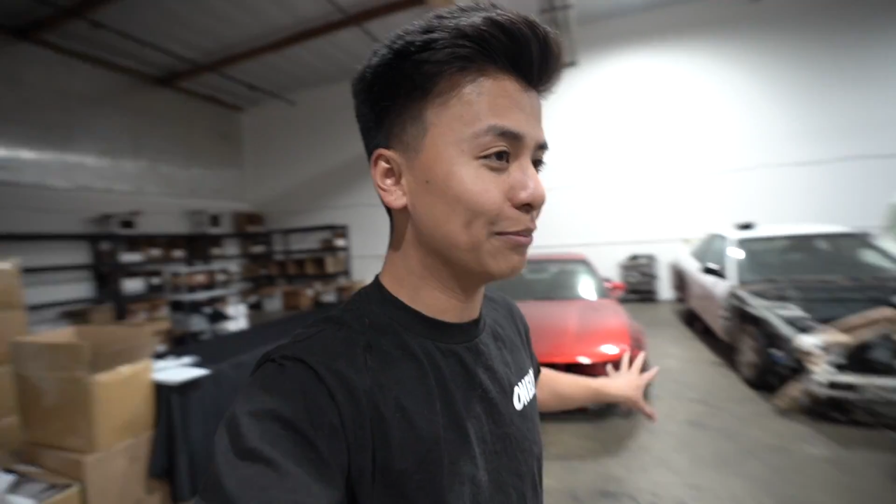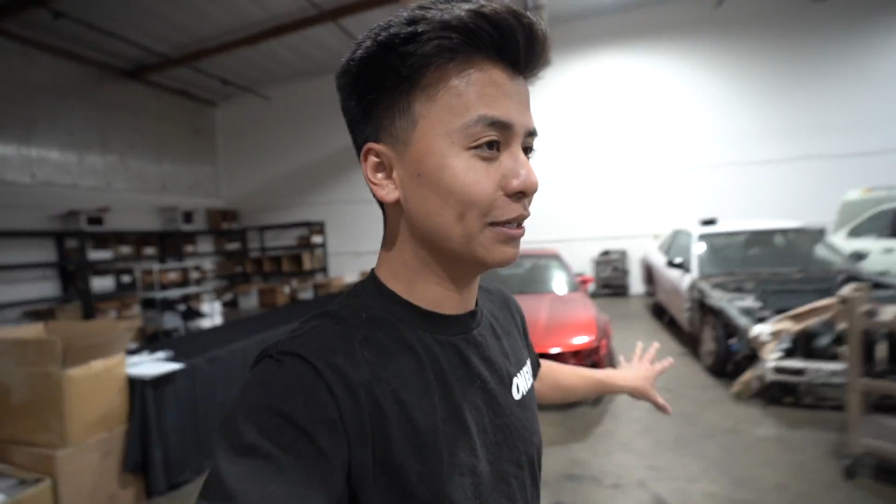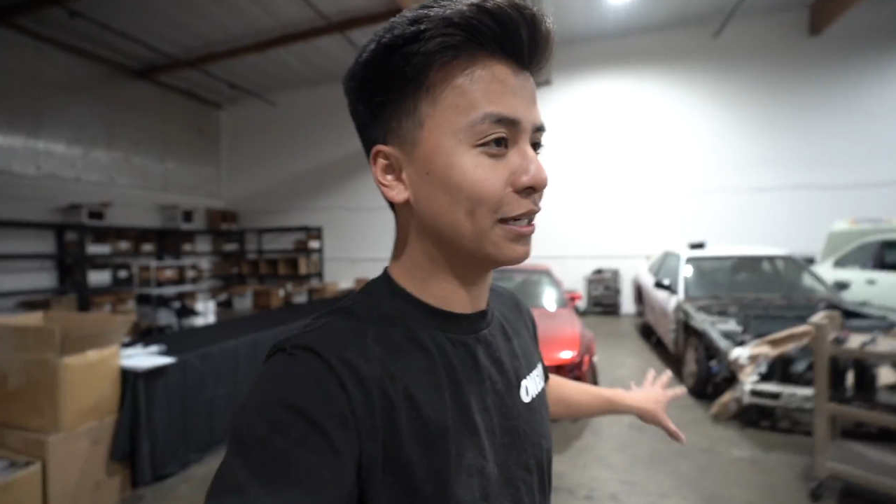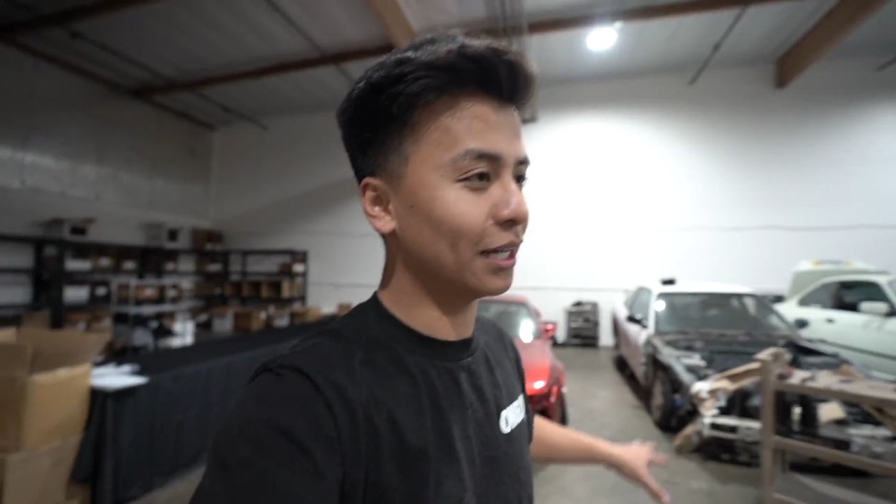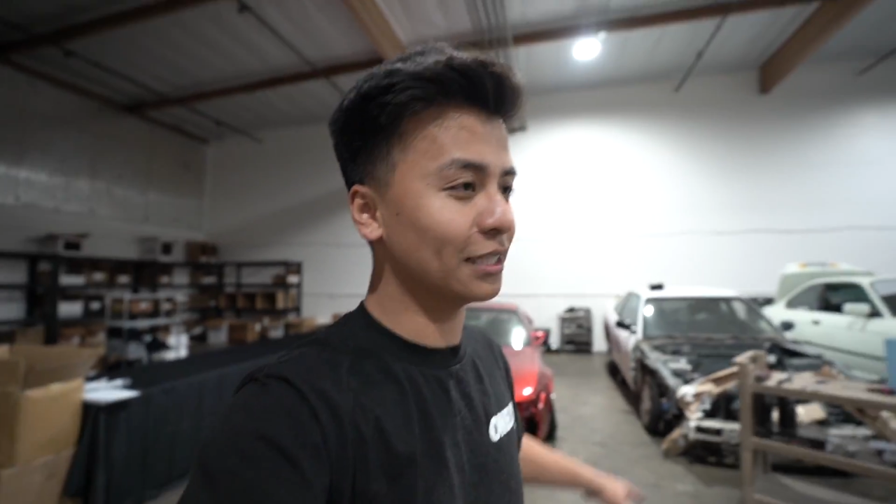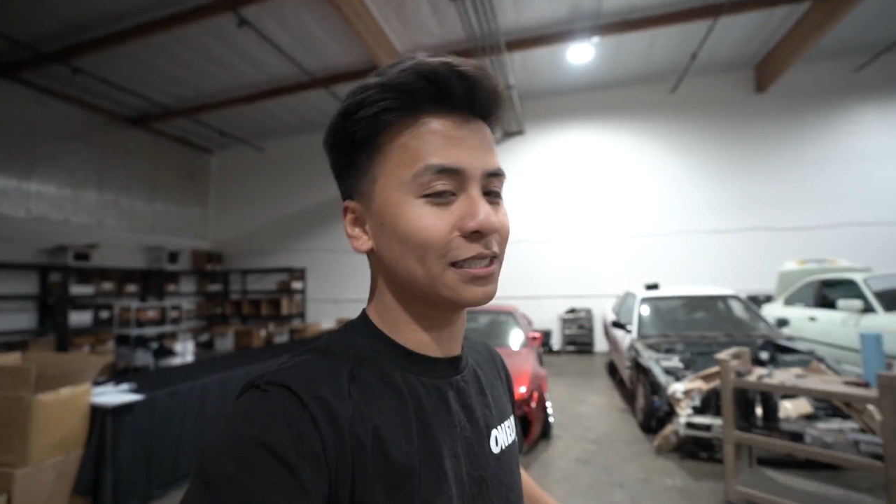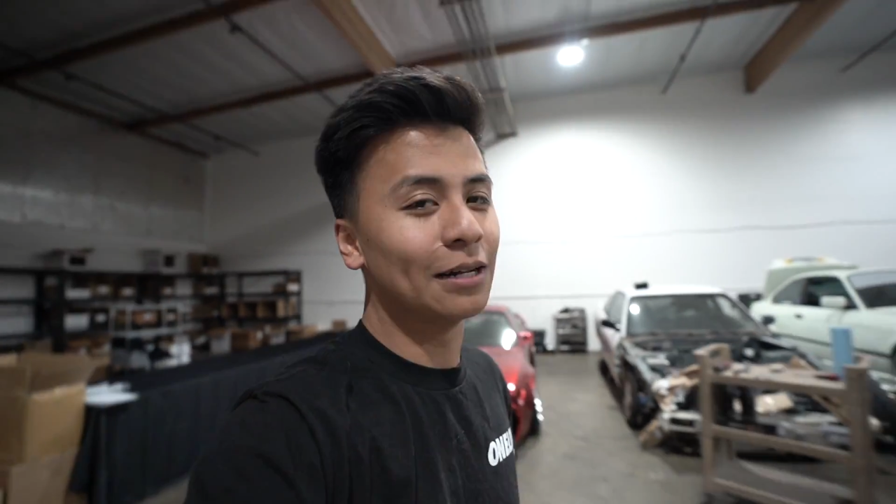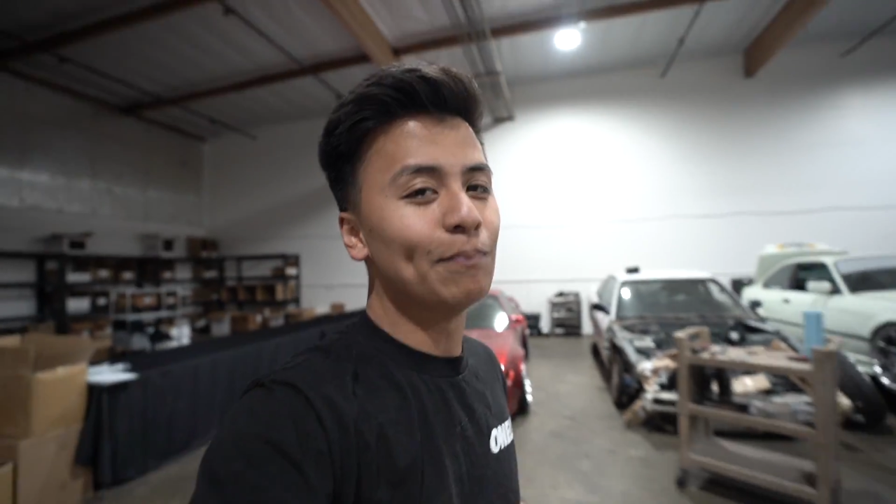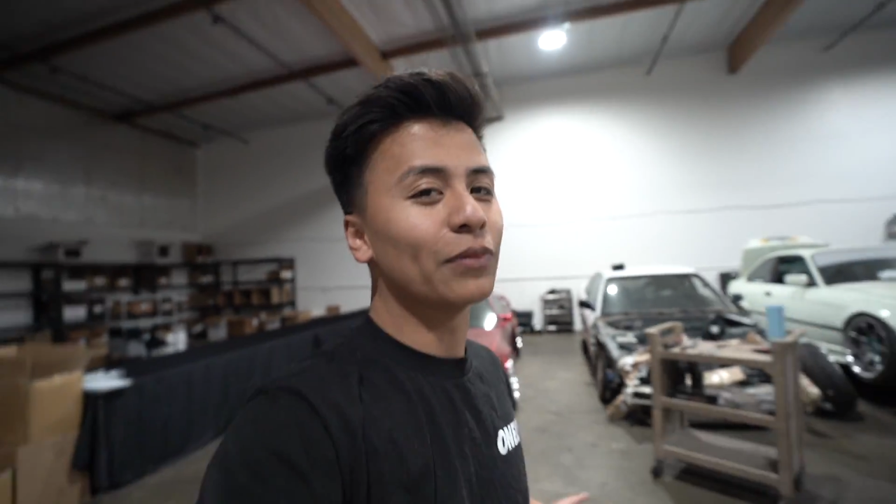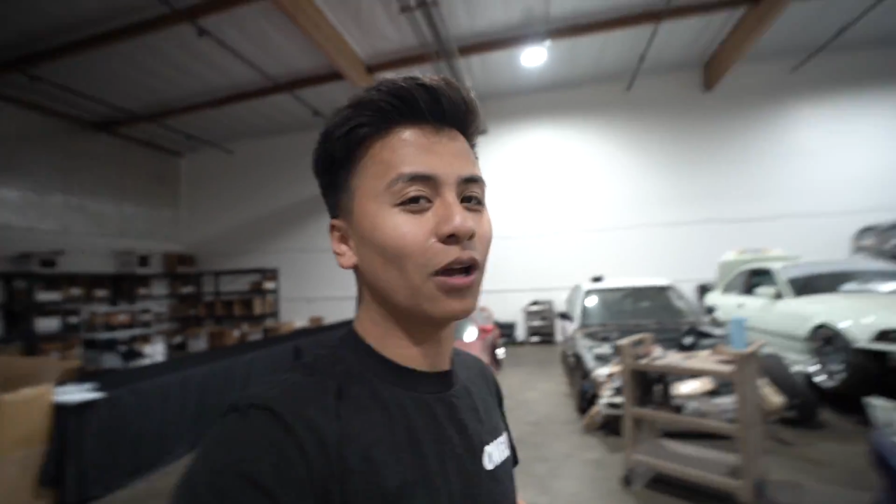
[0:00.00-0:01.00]
because
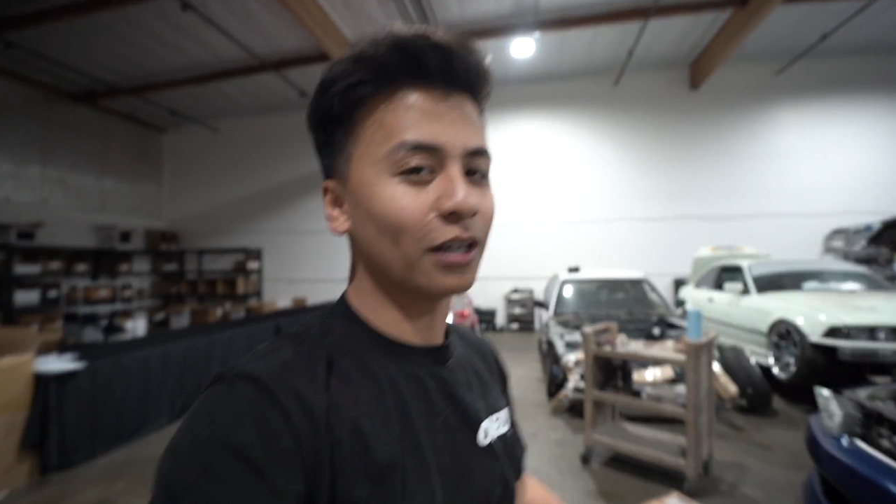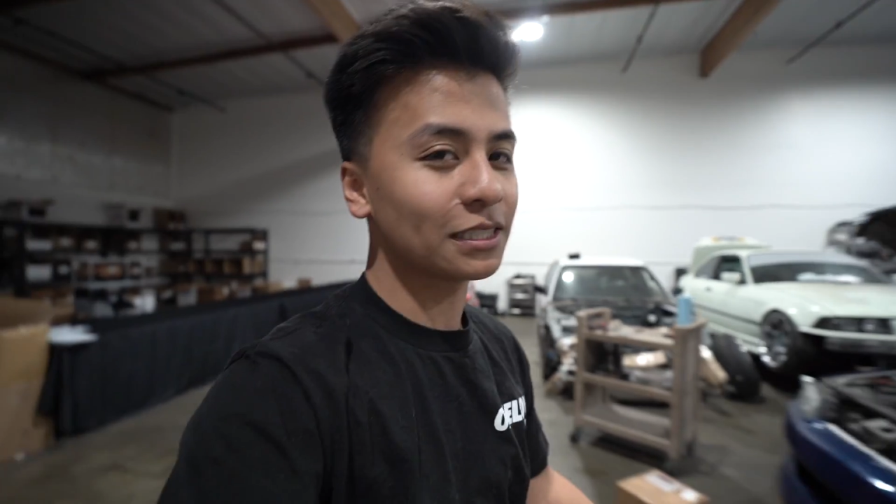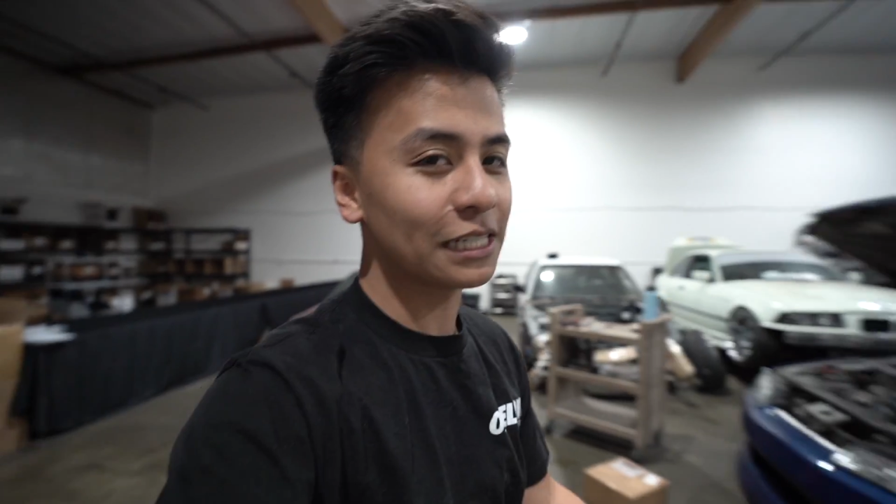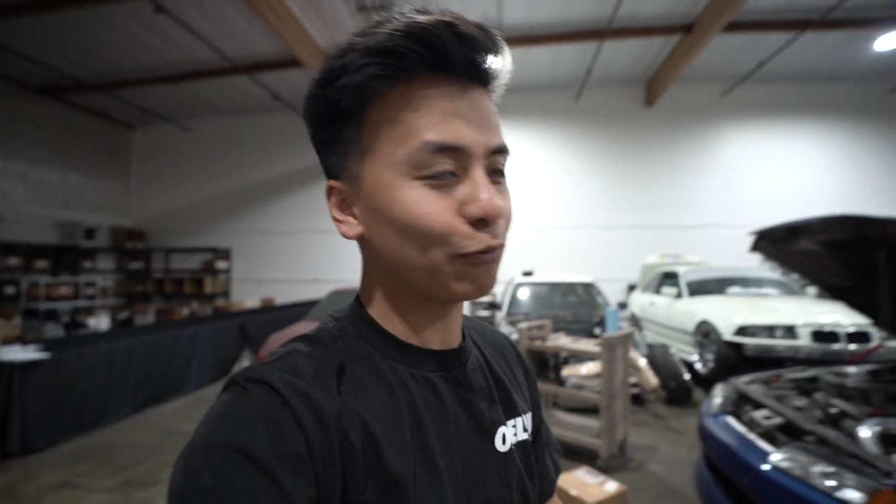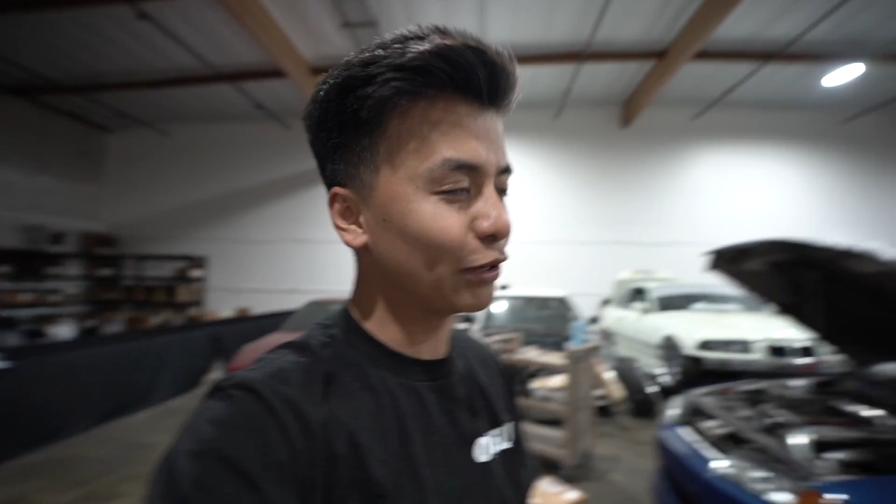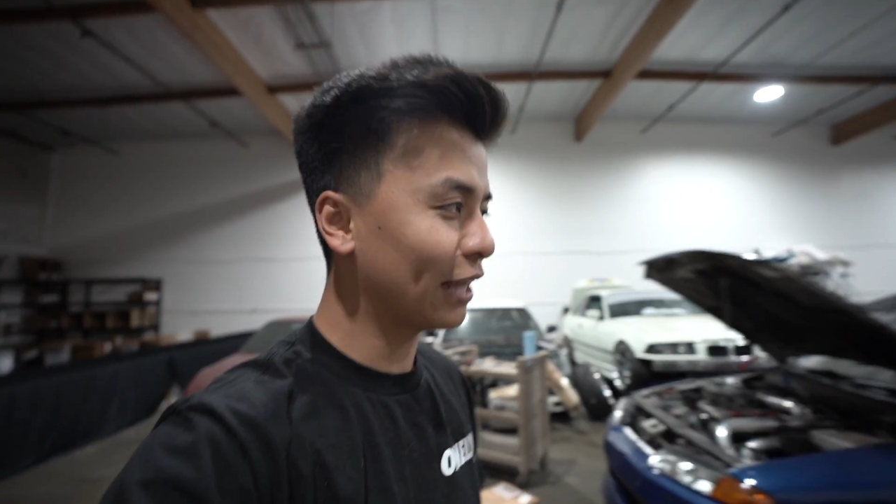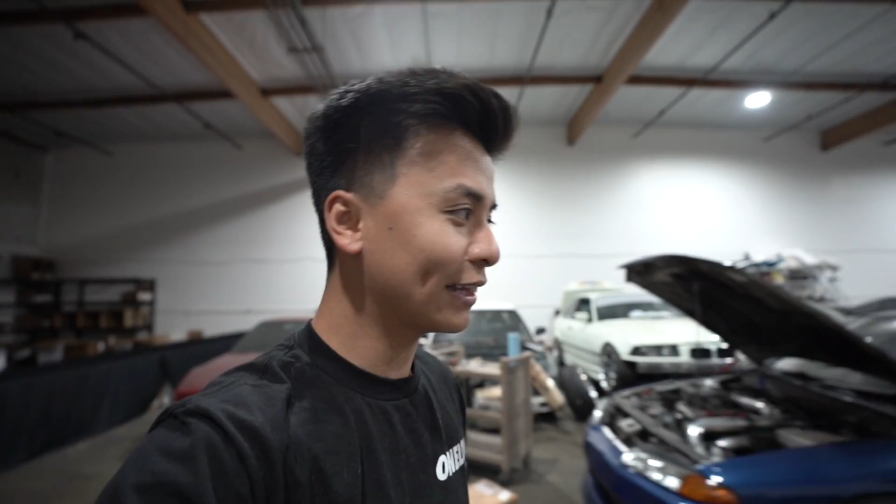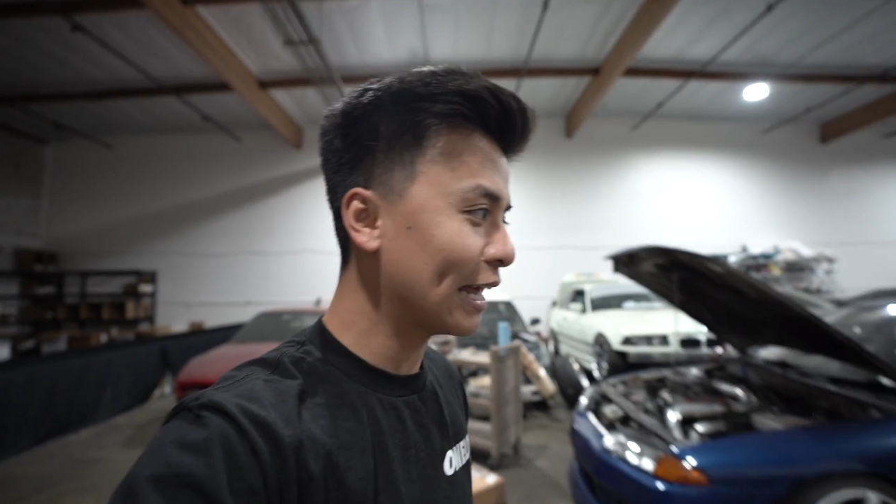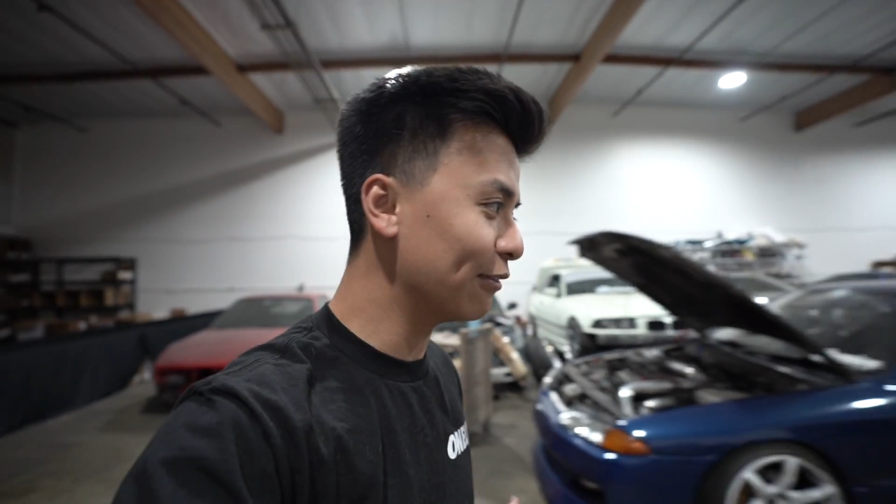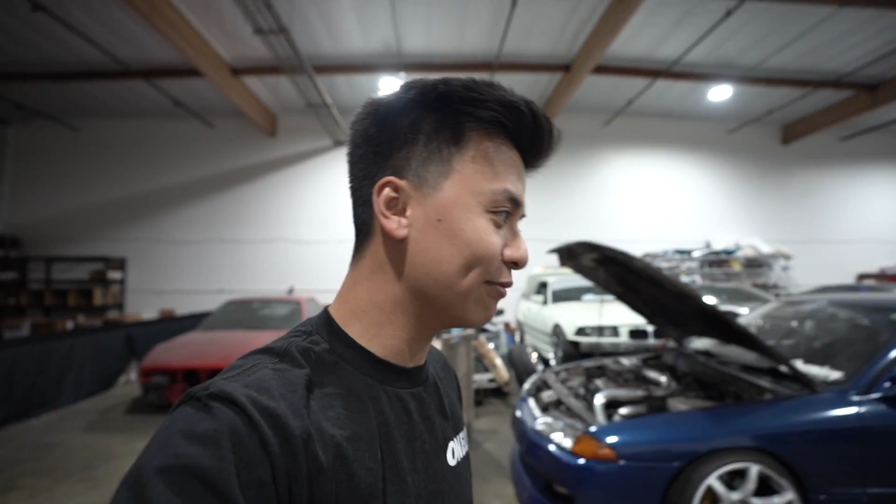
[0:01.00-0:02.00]
honestly, if we
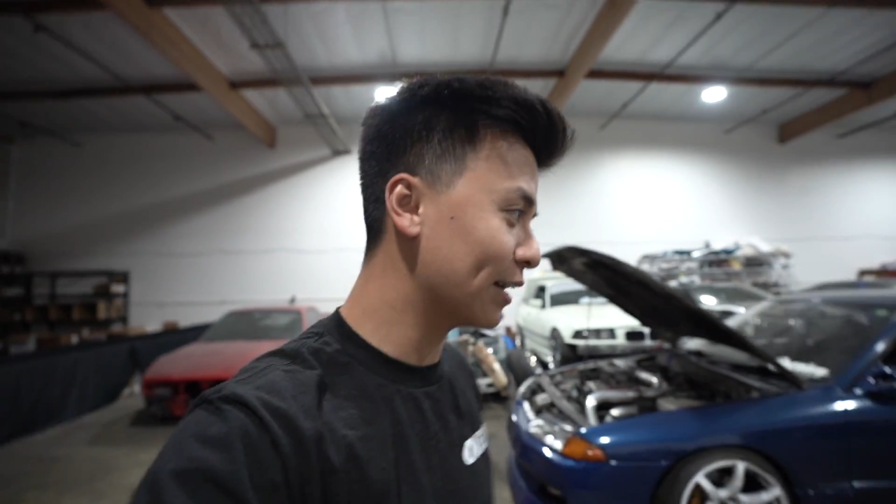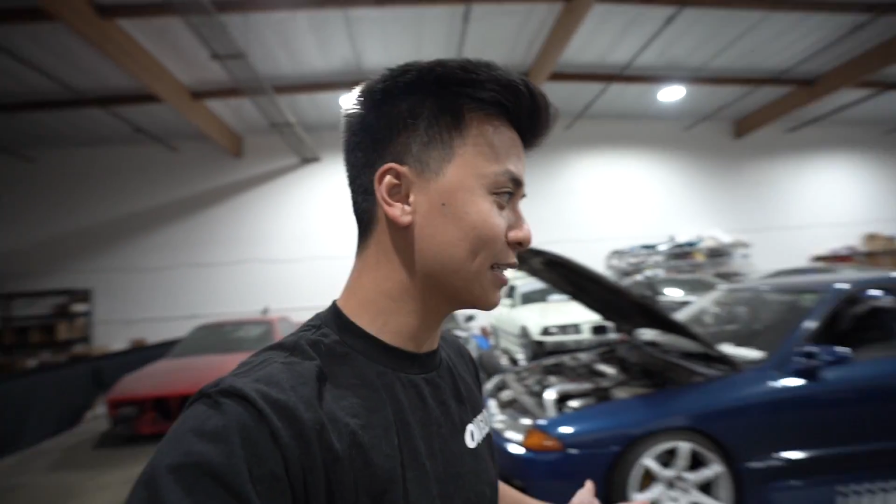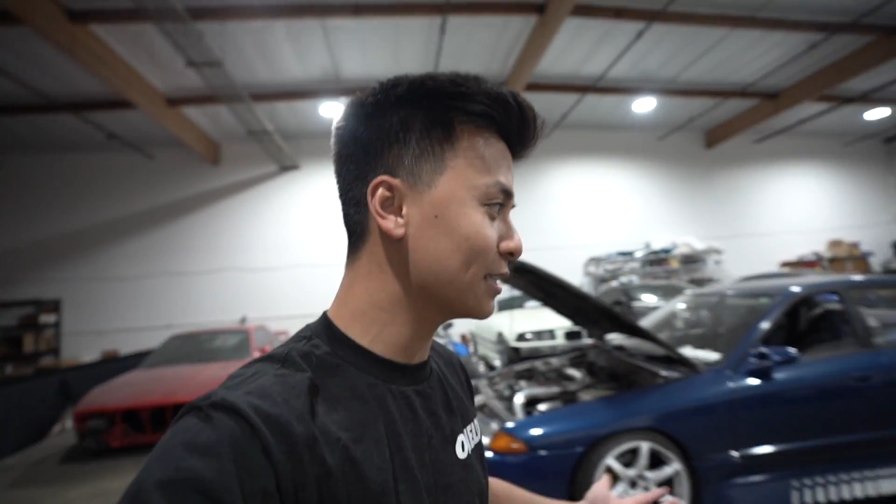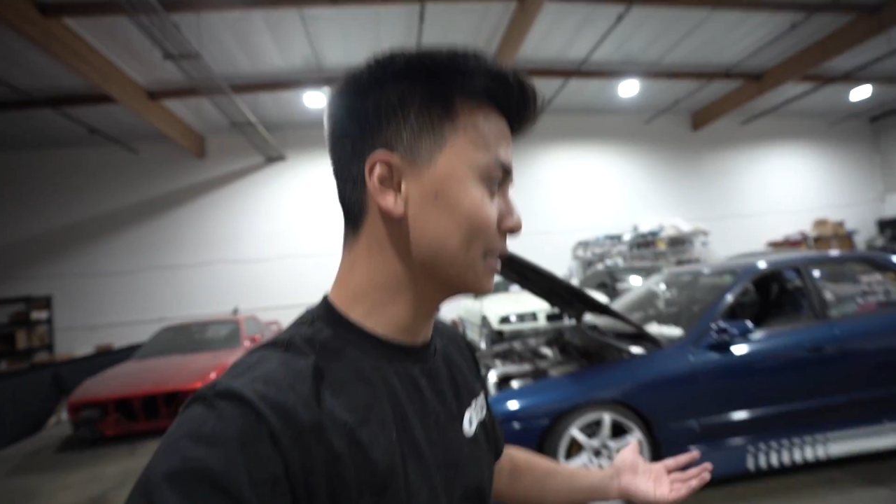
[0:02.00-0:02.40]
let that affect us,